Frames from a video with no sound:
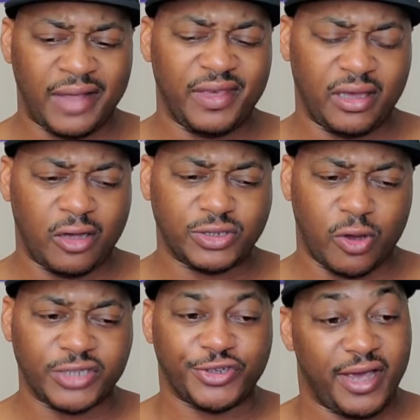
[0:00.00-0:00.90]
I think
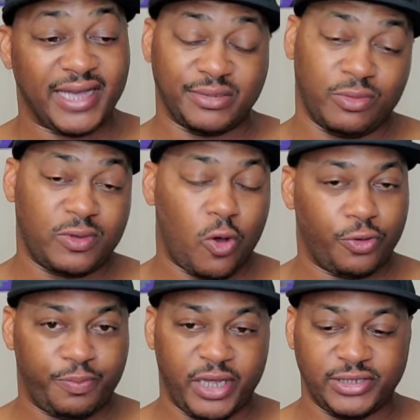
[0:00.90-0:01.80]
also Australia has some
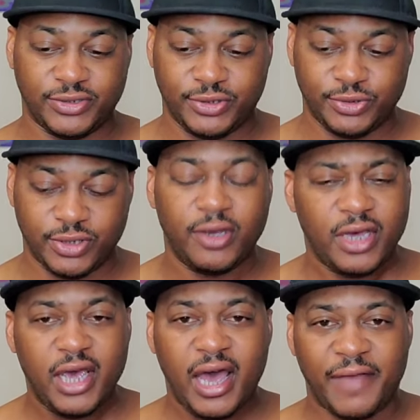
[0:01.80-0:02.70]
colder places too. So
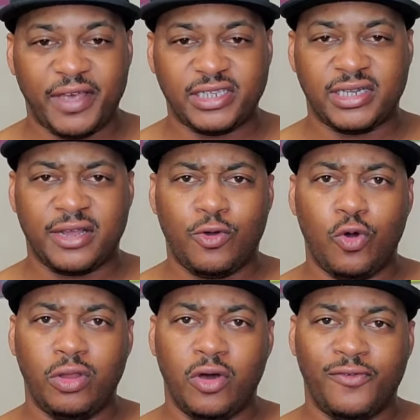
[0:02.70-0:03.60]
I think it's a
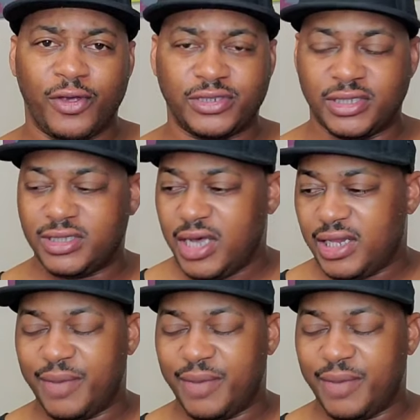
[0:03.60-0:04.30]
cool little versus.